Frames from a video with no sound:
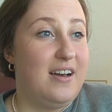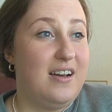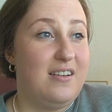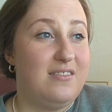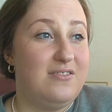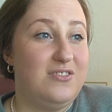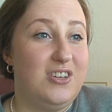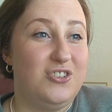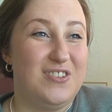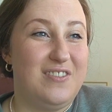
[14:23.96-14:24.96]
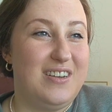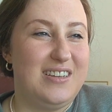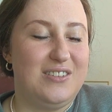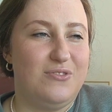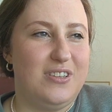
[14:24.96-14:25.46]
Uh, the journaling
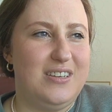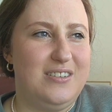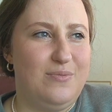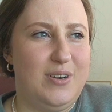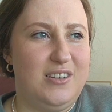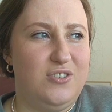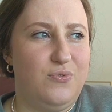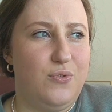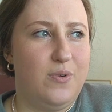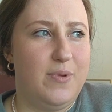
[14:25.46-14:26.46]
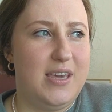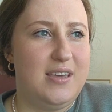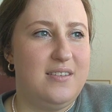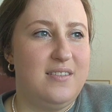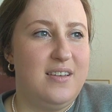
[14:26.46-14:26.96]
doesn't really do much for
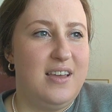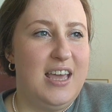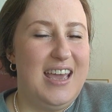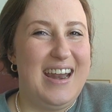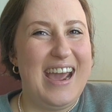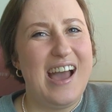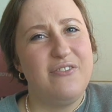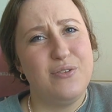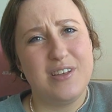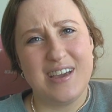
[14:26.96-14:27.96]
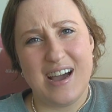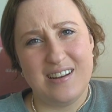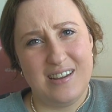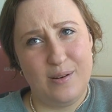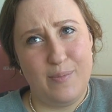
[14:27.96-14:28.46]
me. And I haven't really
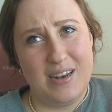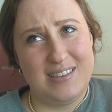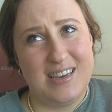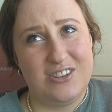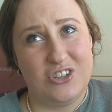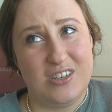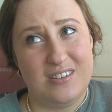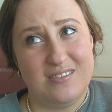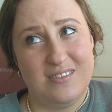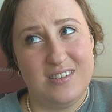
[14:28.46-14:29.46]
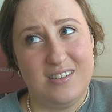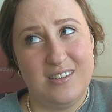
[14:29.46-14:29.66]
gotten into meditation